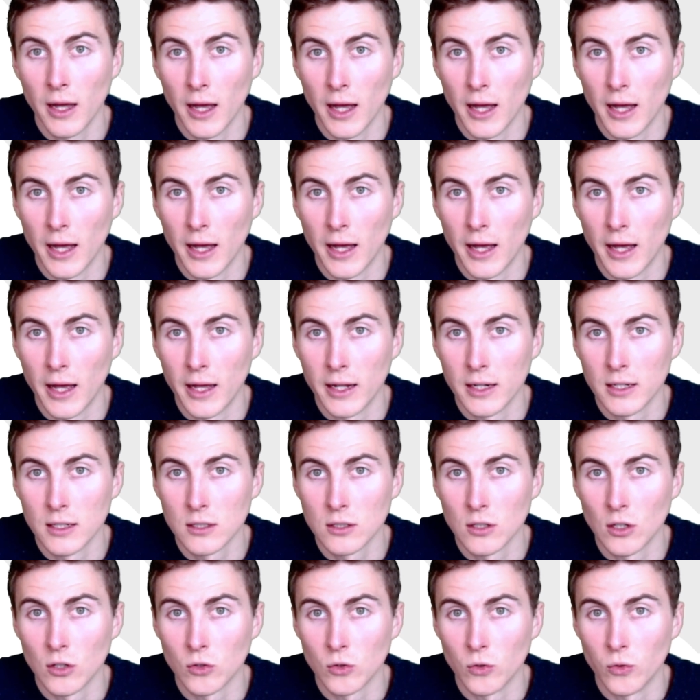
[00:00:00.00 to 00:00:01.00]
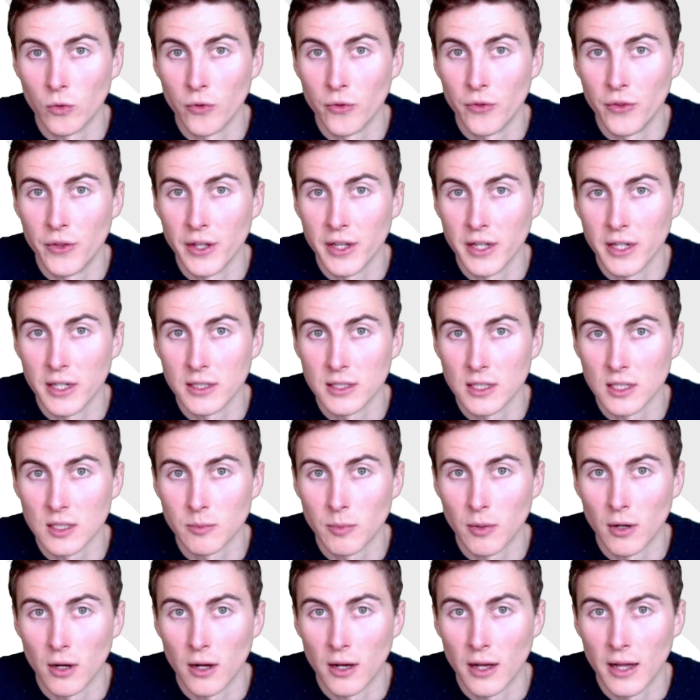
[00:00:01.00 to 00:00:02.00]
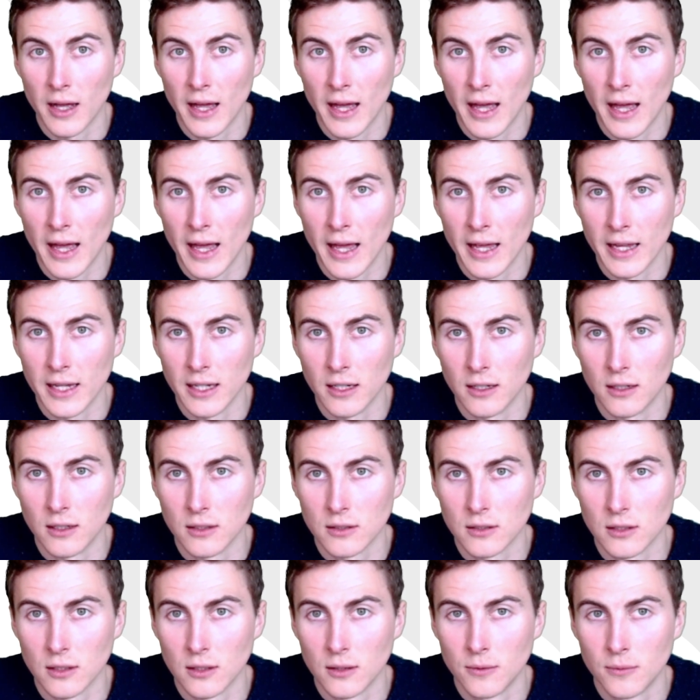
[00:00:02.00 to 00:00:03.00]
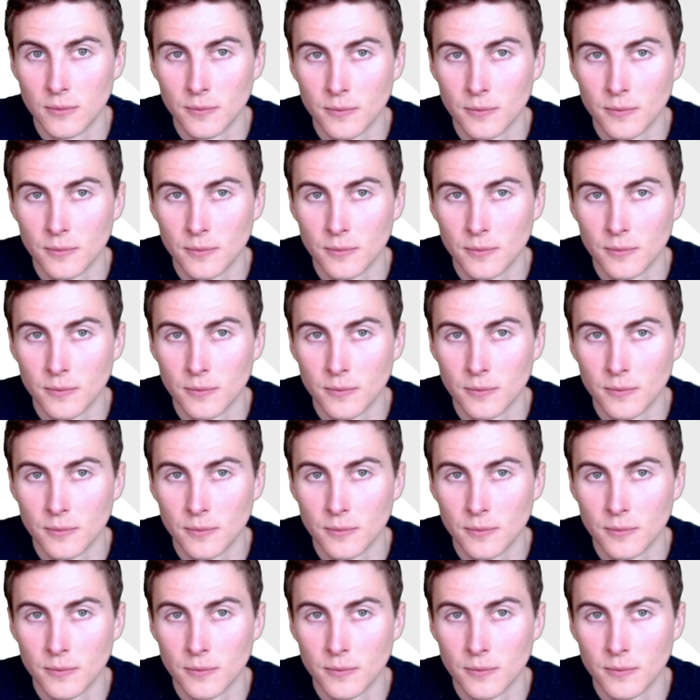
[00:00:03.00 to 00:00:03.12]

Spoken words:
and circle this as part A answer.